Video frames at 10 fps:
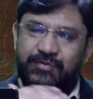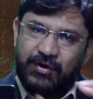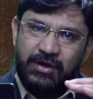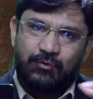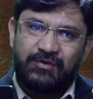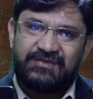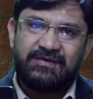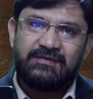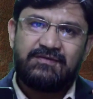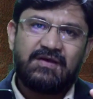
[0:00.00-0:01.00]
3
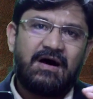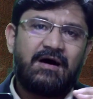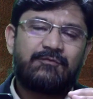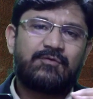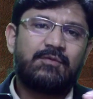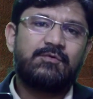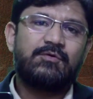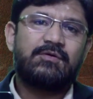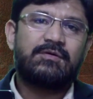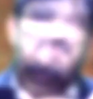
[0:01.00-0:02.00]
questions are from
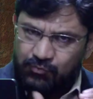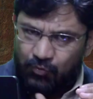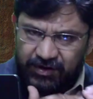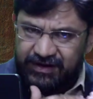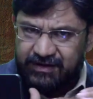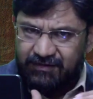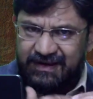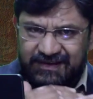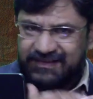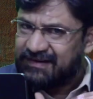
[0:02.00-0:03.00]
your voltage
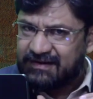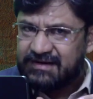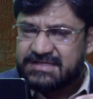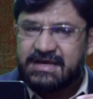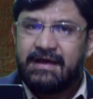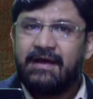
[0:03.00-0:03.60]
divider circuits,